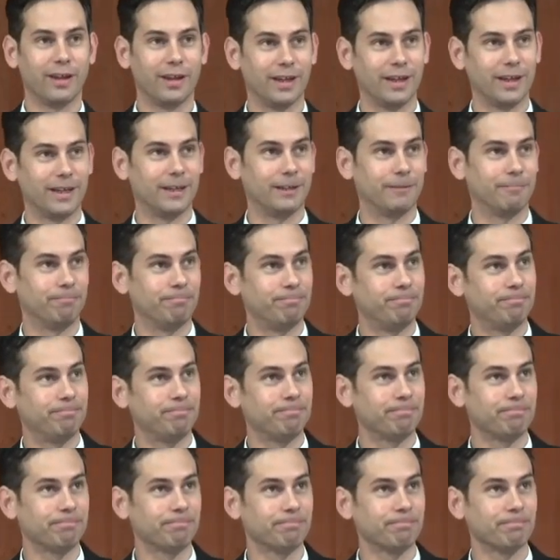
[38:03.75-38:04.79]
um,
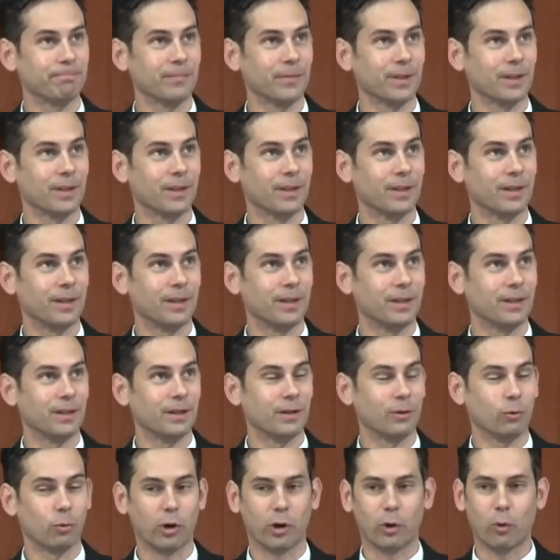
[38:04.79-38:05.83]

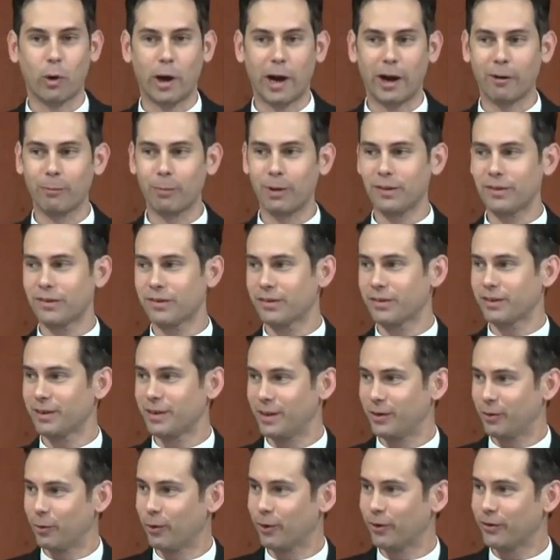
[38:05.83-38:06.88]
requirements
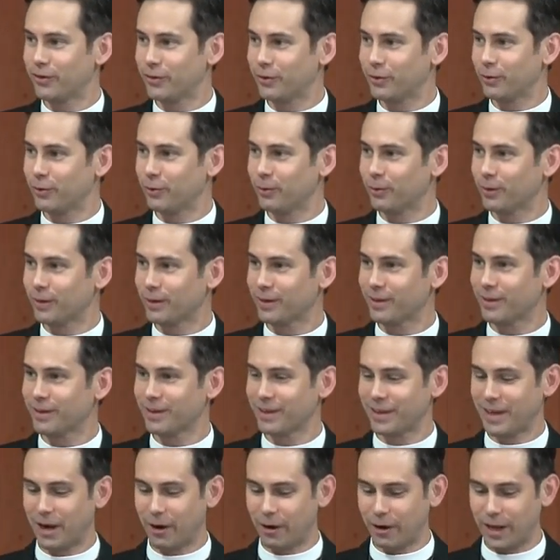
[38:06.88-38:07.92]
in order to
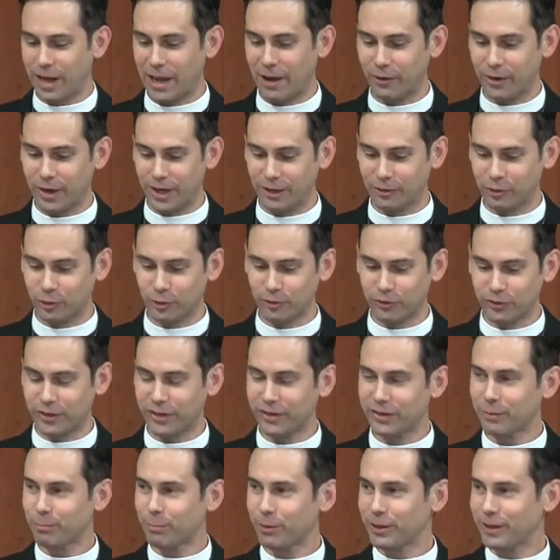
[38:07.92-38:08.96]
carry out a church
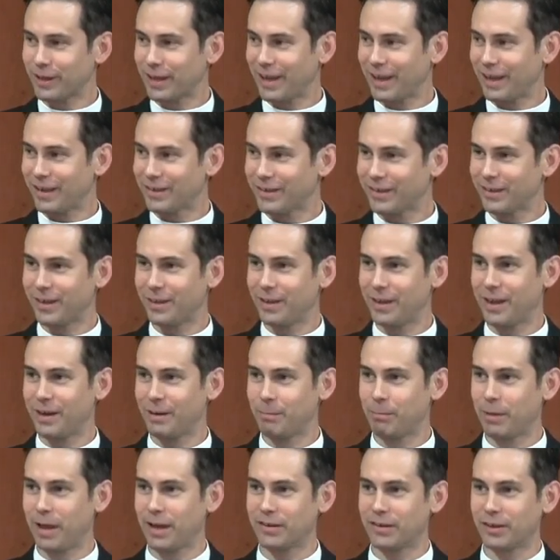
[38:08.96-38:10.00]
discipline case, and
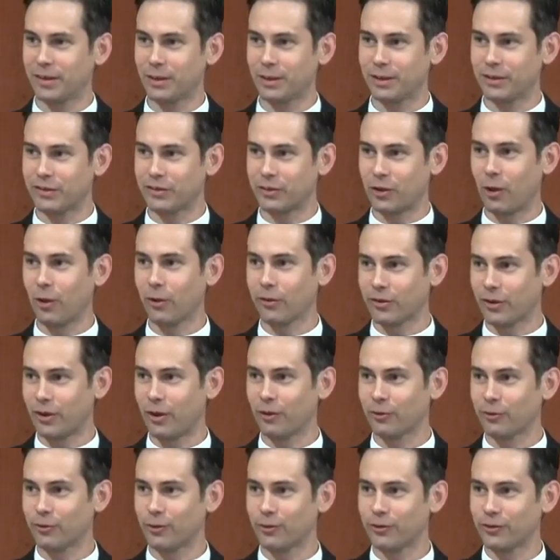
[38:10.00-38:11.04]
that basically stalls
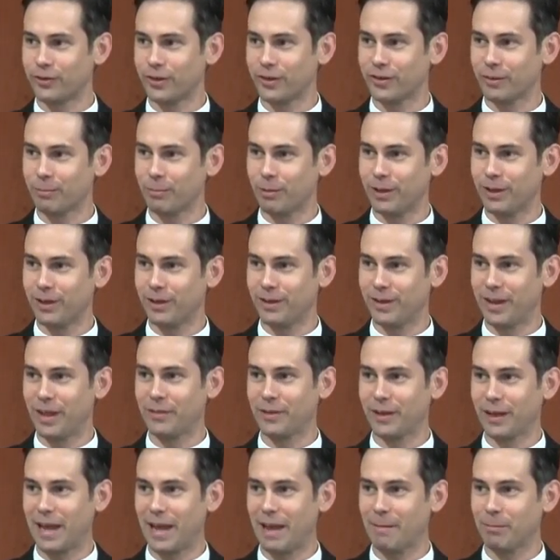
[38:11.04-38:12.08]
all church discipline and
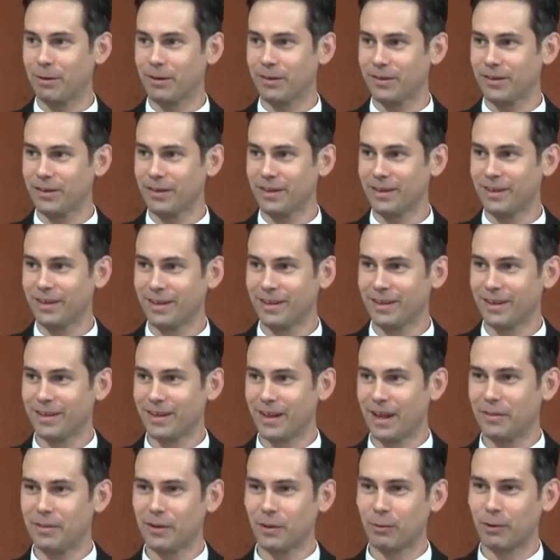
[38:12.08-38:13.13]
nothing happens.
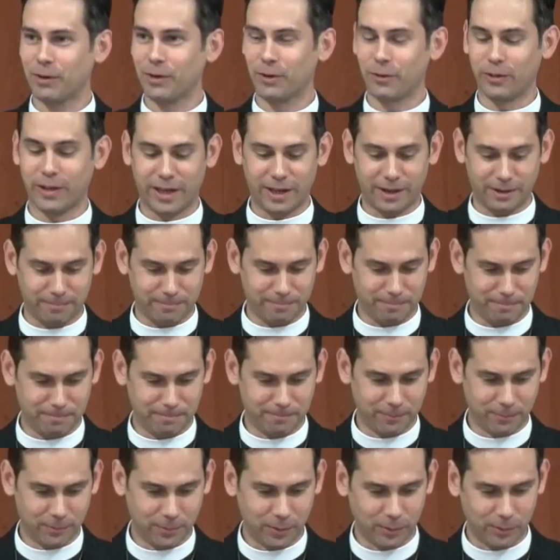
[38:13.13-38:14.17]
I think we know that.
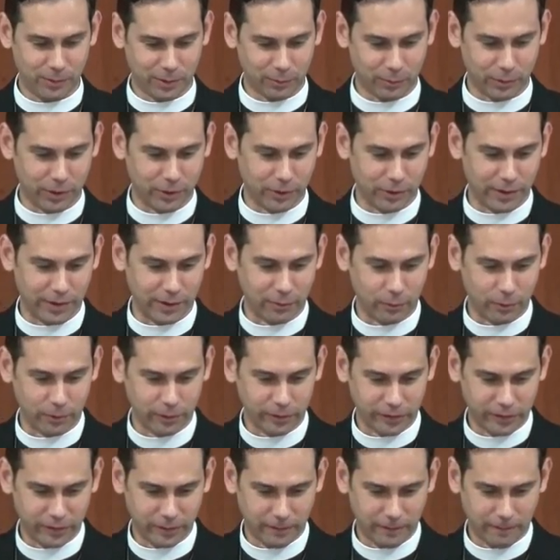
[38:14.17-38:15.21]
I think we know how that
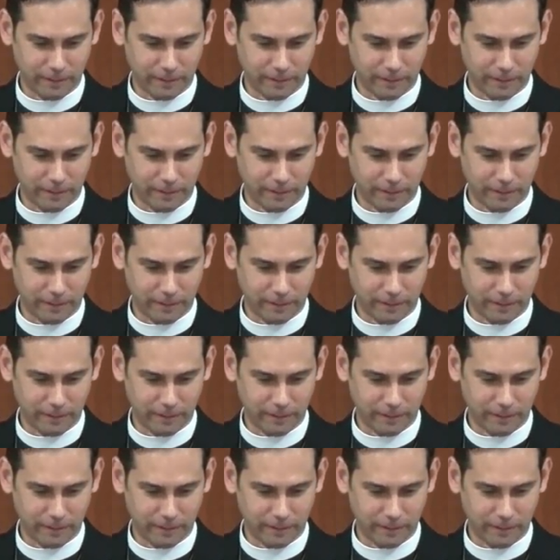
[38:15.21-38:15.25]
works.